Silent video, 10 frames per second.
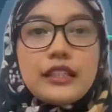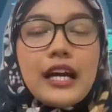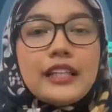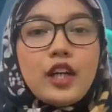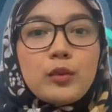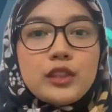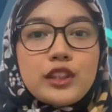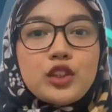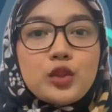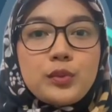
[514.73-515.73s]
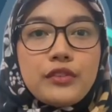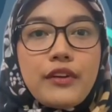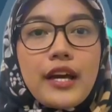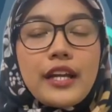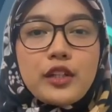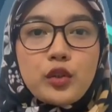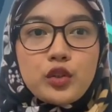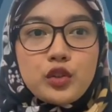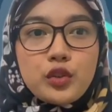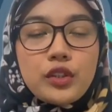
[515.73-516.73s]
other option to prevent and
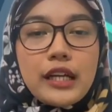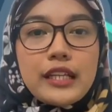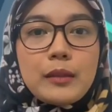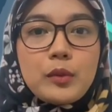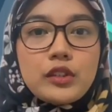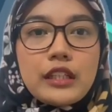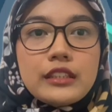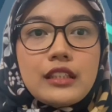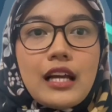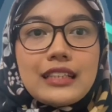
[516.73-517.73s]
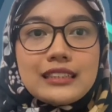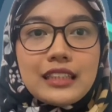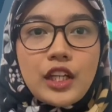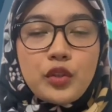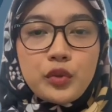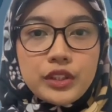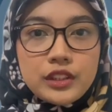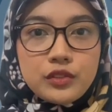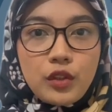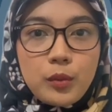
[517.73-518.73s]
control any potential hazard and risk
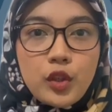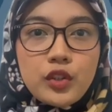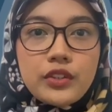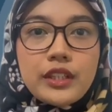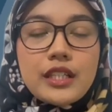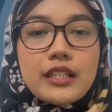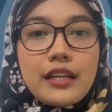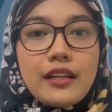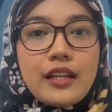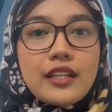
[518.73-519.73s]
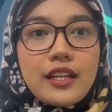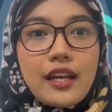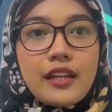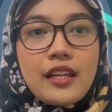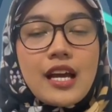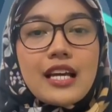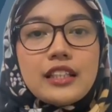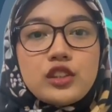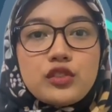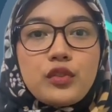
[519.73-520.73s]
from occurring again and again is
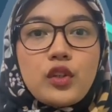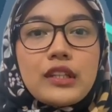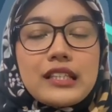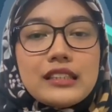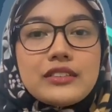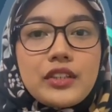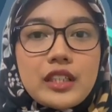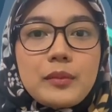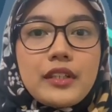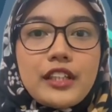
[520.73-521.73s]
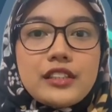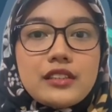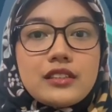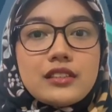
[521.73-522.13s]
to follow this recommendation.